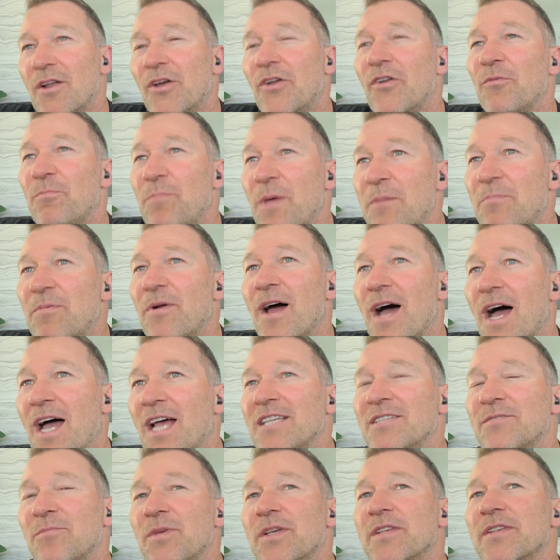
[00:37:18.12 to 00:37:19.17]
you still follow the sport?
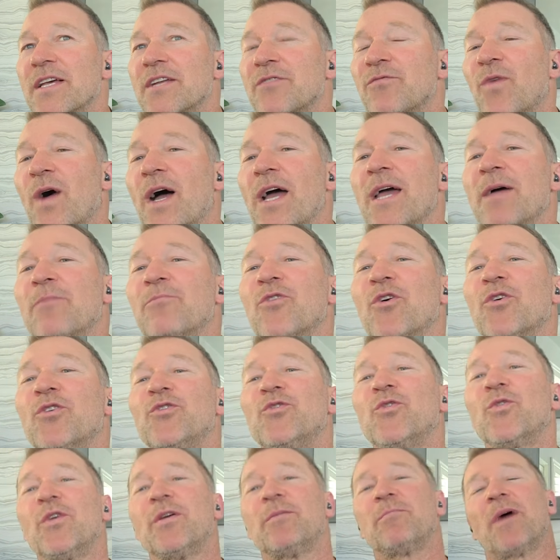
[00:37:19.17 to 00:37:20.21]
People ask me that why
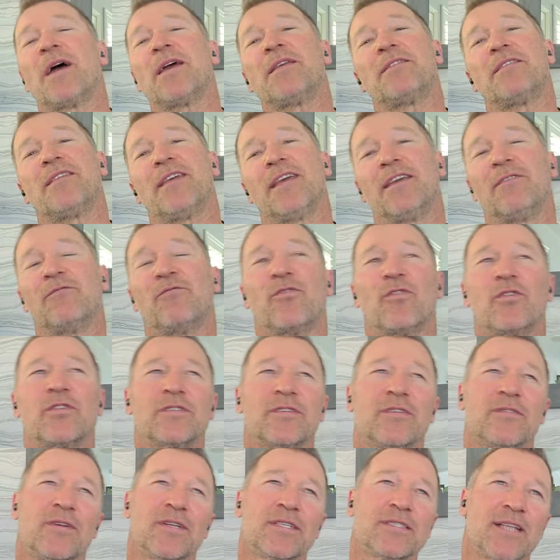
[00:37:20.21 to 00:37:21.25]
I'm not doing my thing.
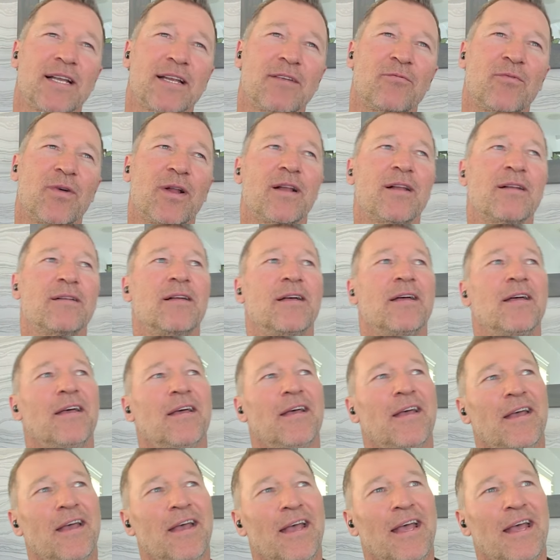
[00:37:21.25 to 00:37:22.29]
First of all, it's like, well,
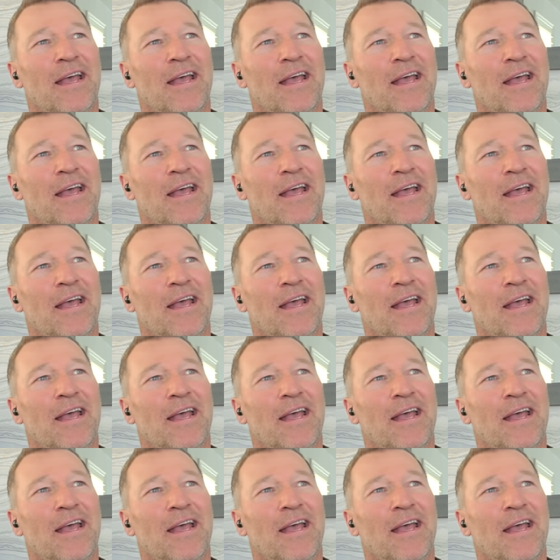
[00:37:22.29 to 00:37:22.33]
